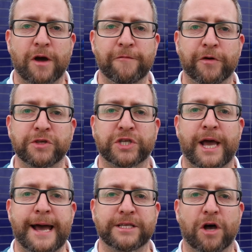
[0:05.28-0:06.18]
conference
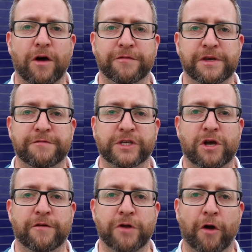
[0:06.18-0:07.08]
ahead of the
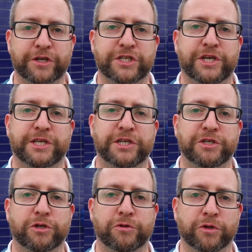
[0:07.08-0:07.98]
visit of Norwich
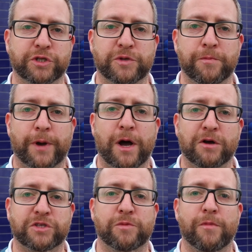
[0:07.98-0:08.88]
City to Goodison
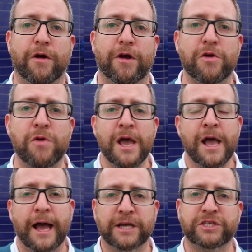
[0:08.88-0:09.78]
Park tomorrow.
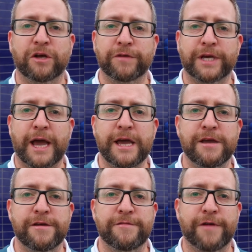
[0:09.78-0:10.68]
Silva
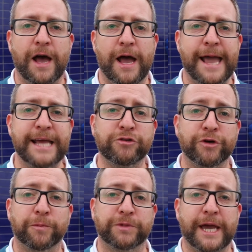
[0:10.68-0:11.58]
gave
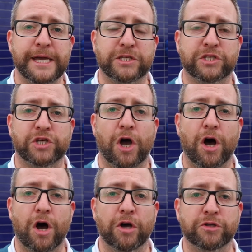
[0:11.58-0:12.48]
injury updates
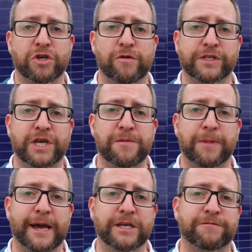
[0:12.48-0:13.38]
on two of his key
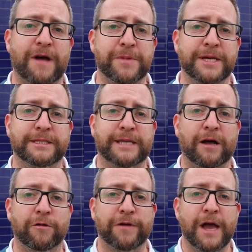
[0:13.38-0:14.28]
players, Fabian
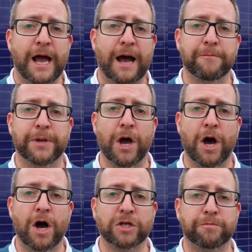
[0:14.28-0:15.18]
Delph and
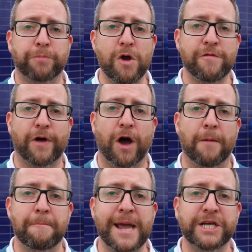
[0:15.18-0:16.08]
Bernard. Both
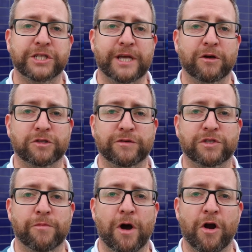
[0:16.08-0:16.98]
are major doubts for
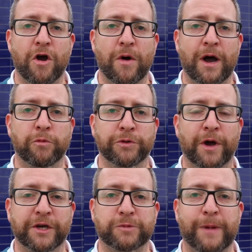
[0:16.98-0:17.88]
tomorrow. I would
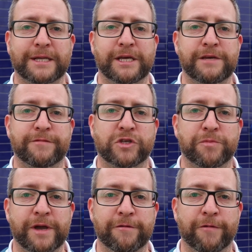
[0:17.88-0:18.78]
not expect either to
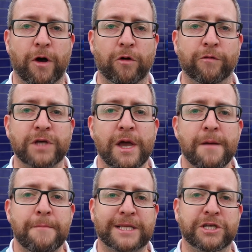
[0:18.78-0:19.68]
be involved.
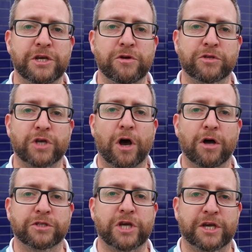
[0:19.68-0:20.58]
Better news
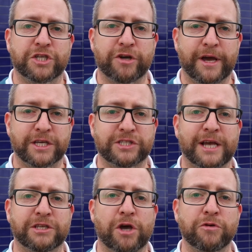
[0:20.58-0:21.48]
on Turkish striker
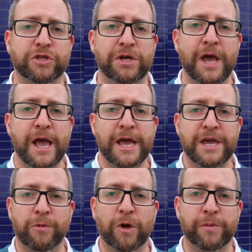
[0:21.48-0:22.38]
Sengtosun.
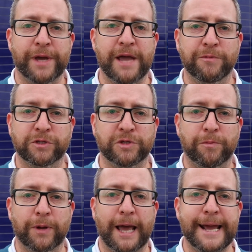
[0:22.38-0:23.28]
He will be able to
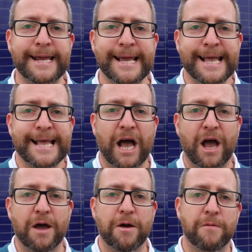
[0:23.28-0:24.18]
play.
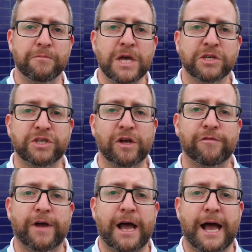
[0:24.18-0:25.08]

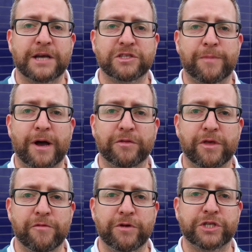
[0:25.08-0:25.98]
Silva asked about
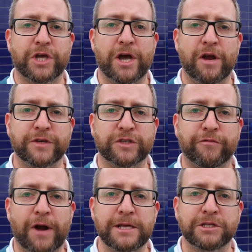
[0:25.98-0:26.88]
the return of his
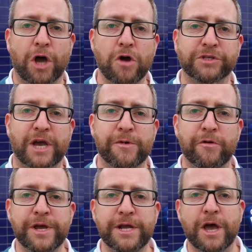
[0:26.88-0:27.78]
friend Jose
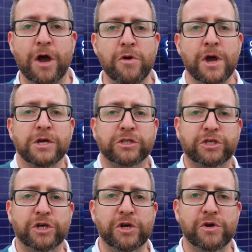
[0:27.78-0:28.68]
Mourinho
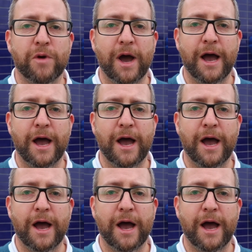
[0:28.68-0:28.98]
to